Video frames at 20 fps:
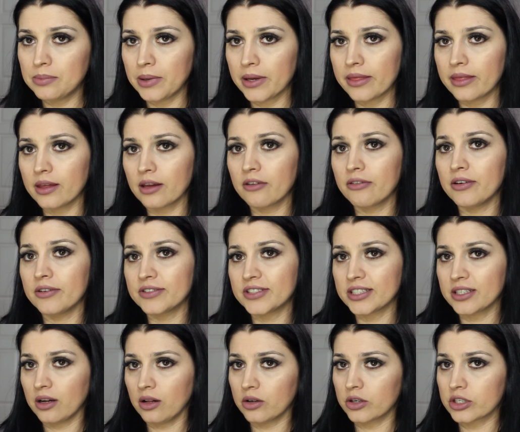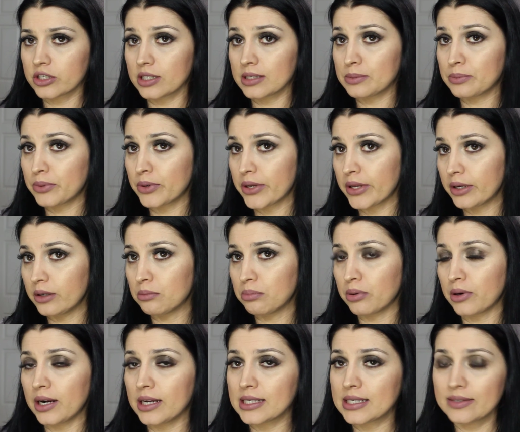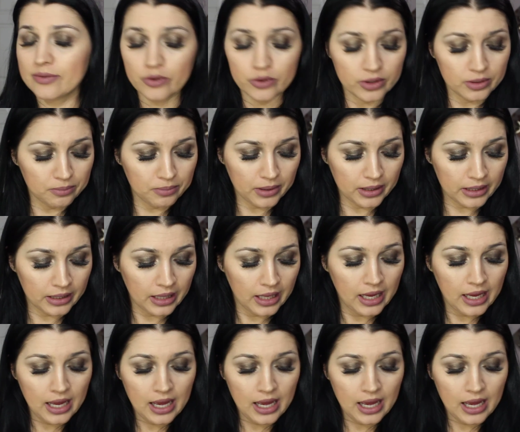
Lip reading: I think $50 is a pretty good price for it, but